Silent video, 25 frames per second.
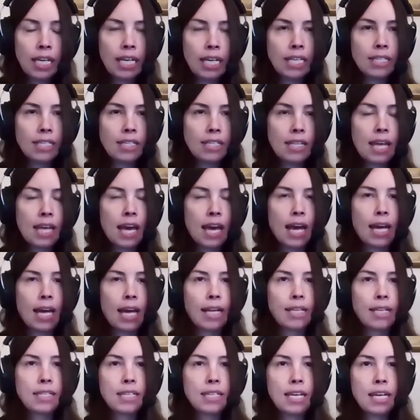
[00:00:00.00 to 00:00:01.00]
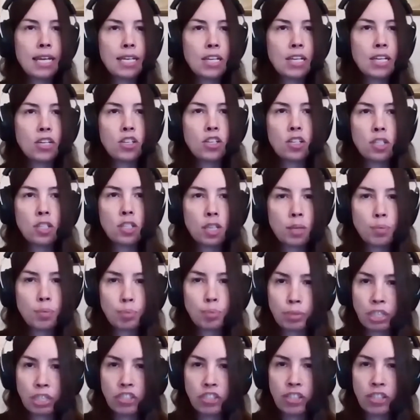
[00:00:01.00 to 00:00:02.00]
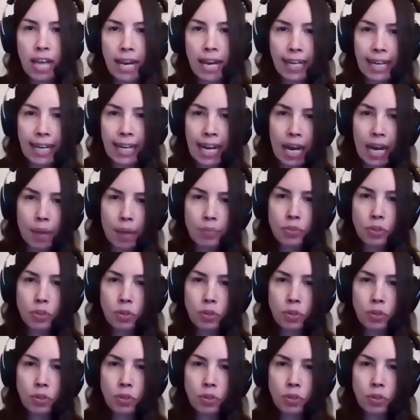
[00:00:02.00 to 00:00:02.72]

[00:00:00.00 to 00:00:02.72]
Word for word: is that it, it just can bridge that gap.